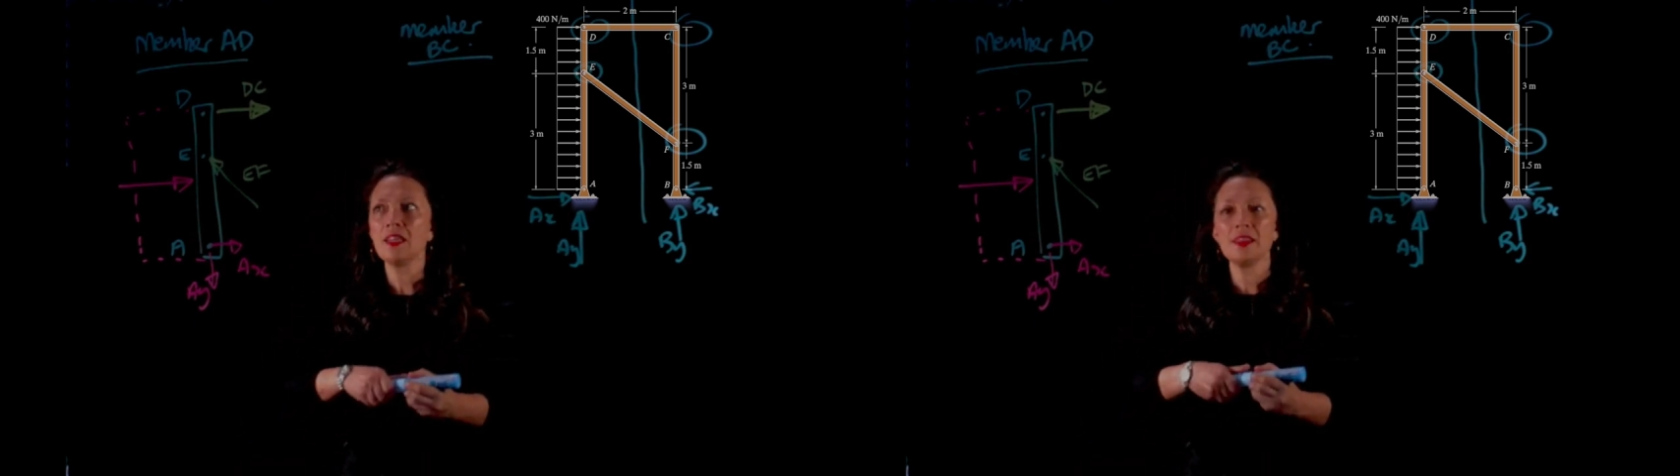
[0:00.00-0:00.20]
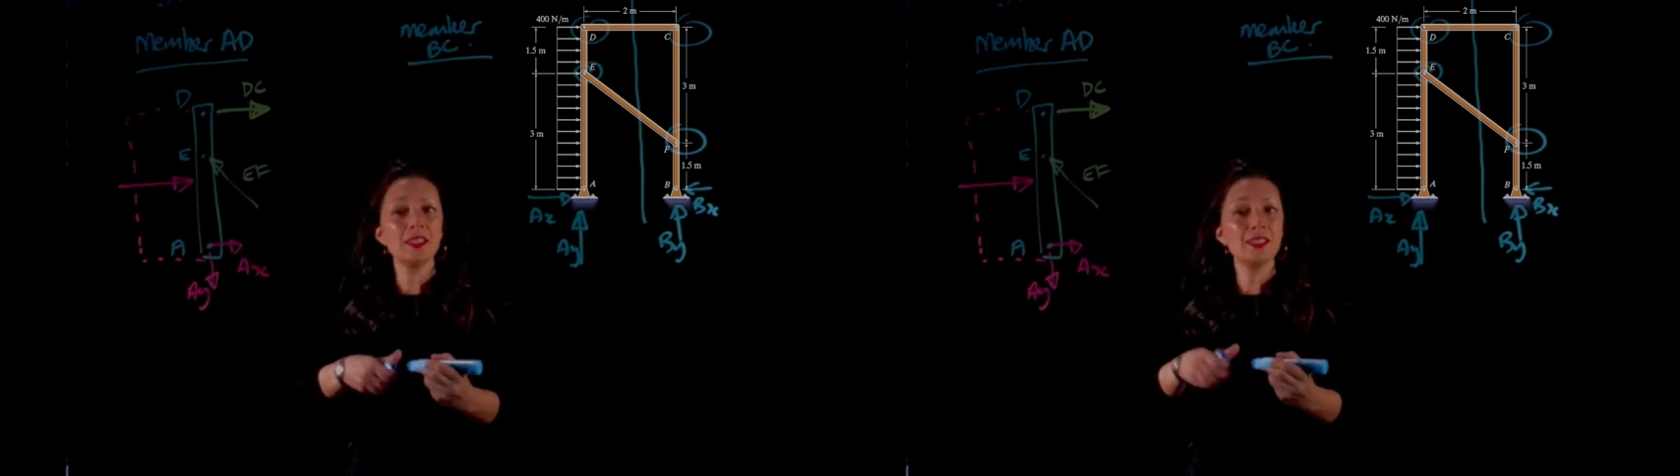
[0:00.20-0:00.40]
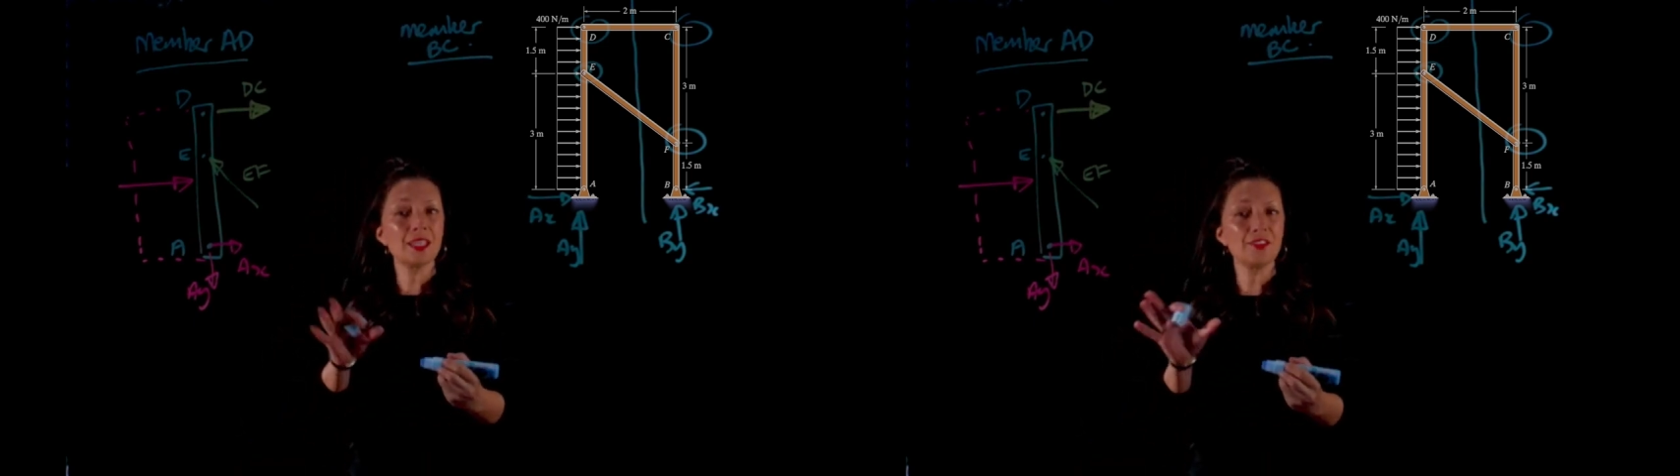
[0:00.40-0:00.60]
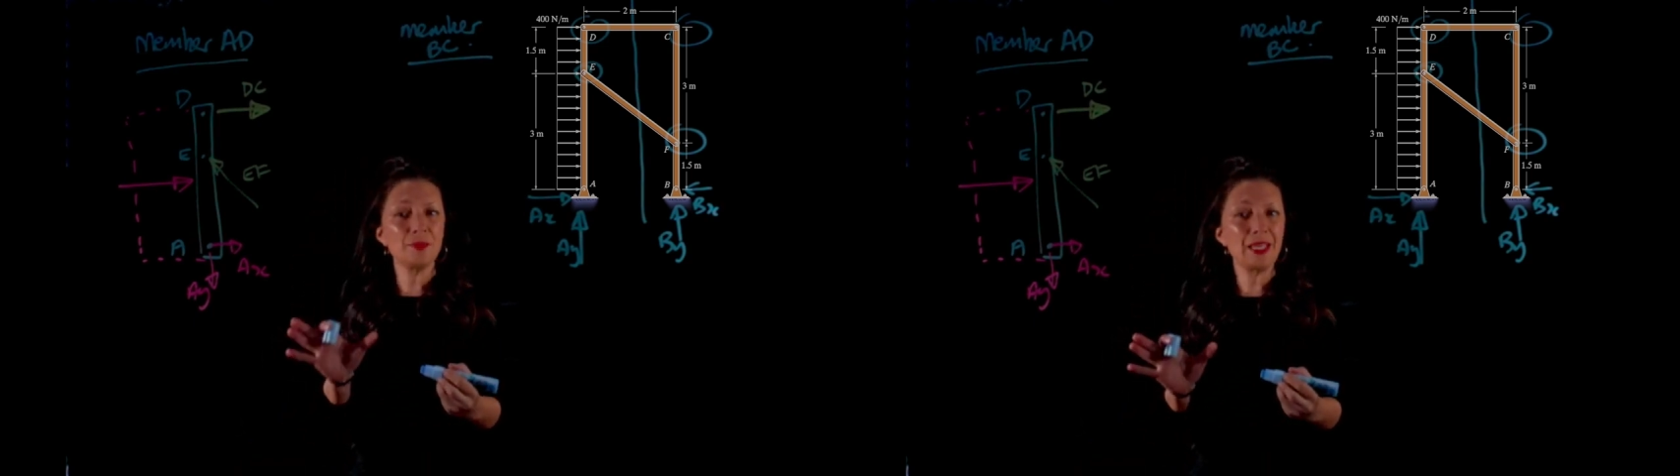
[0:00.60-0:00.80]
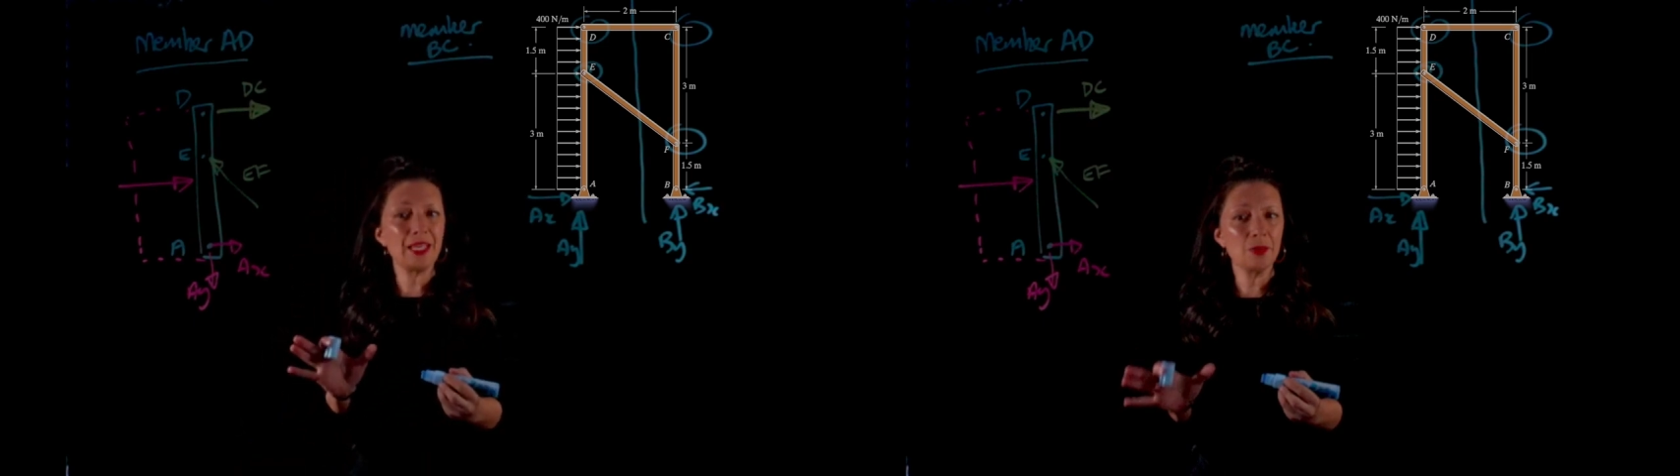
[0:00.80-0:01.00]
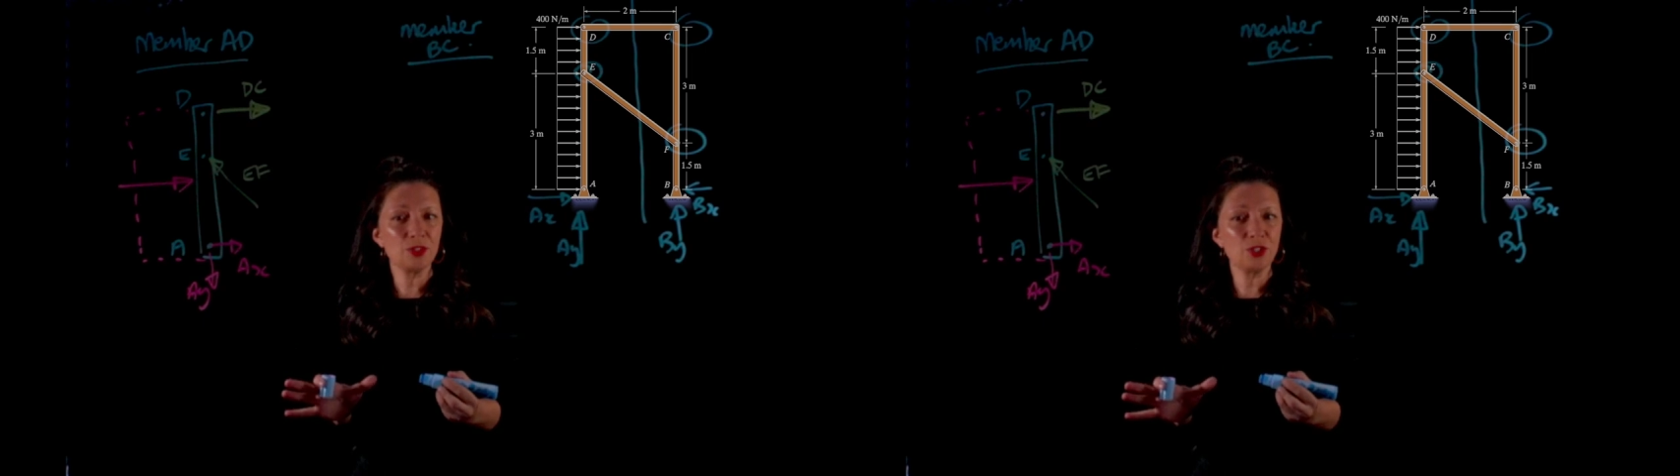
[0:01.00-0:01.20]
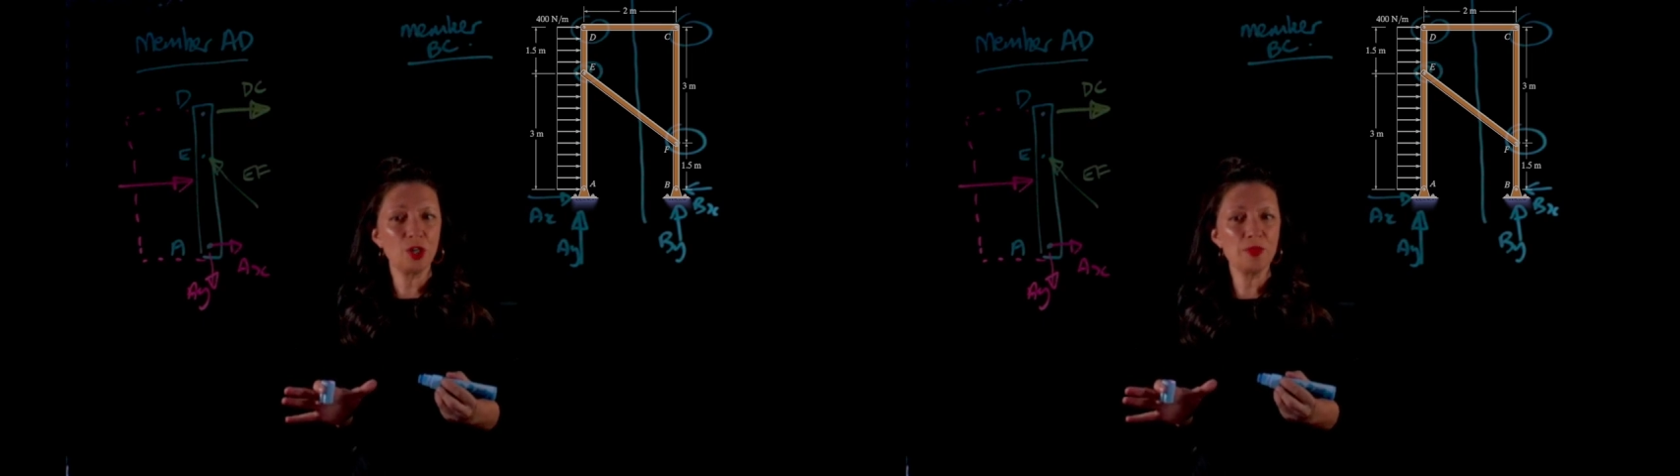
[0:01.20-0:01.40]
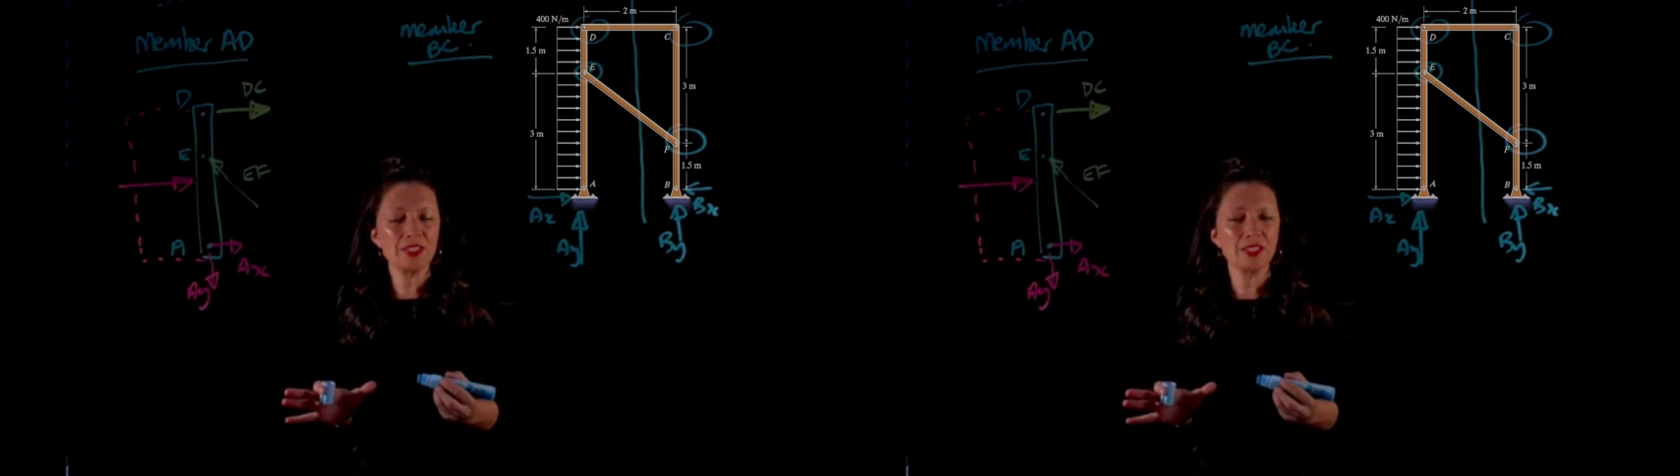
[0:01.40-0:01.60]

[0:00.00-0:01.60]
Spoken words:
things have to be equal and opposite